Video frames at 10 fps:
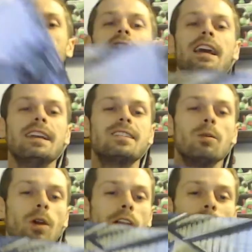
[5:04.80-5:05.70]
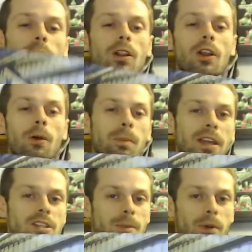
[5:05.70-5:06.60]
It's a wonderful little
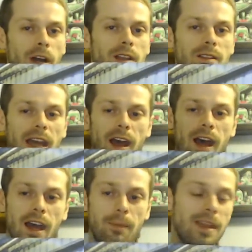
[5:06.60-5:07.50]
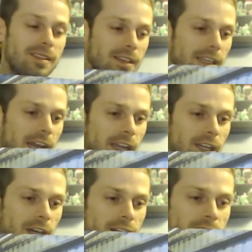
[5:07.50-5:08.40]
picture book that basically a
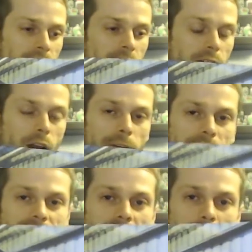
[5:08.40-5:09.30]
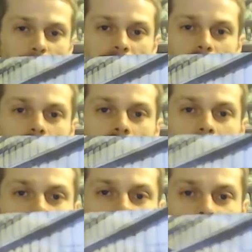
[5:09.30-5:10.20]
good coffee top reader that